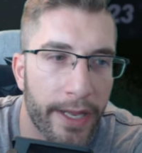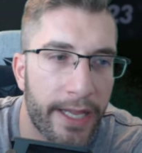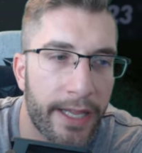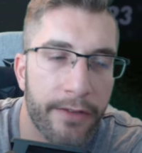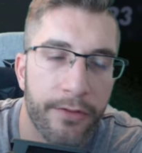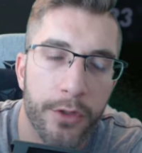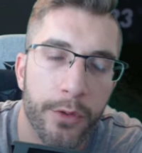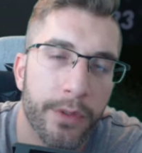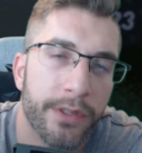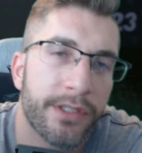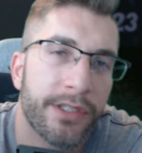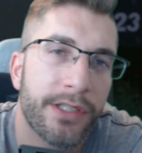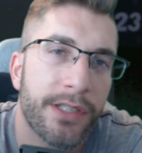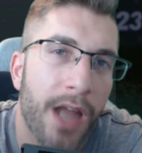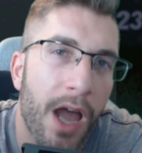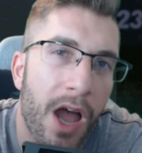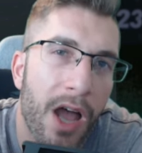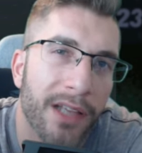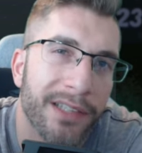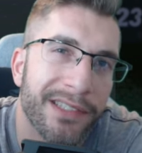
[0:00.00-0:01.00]
It gives you a
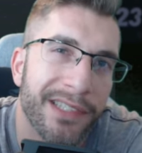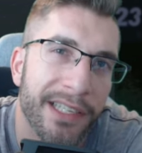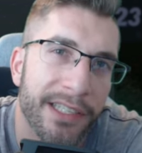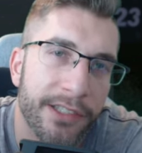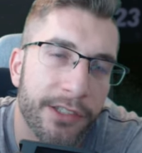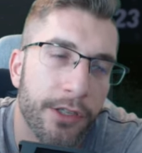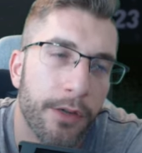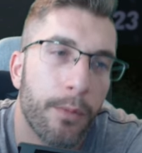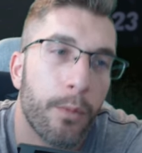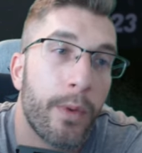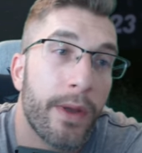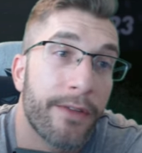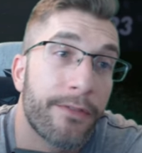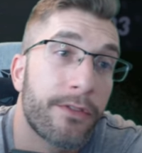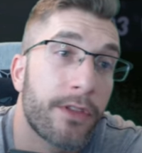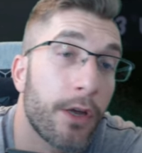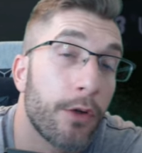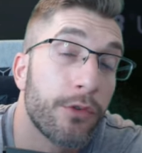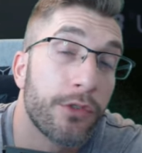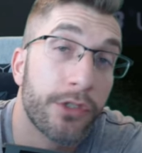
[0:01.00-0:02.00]
star system.
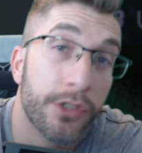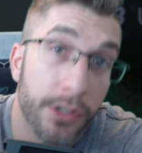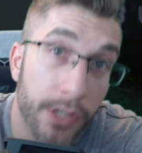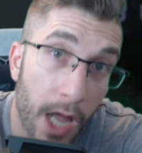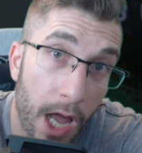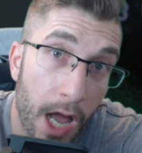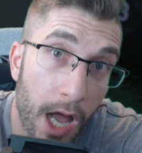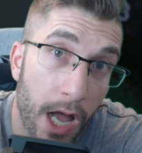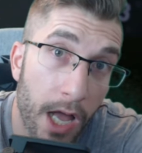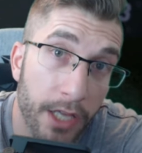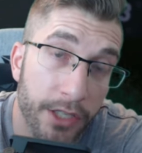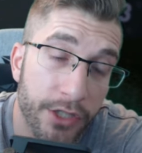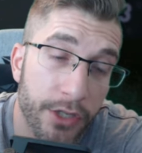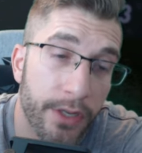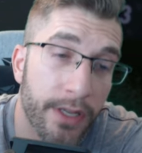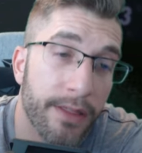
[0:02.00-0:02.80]
With those stars,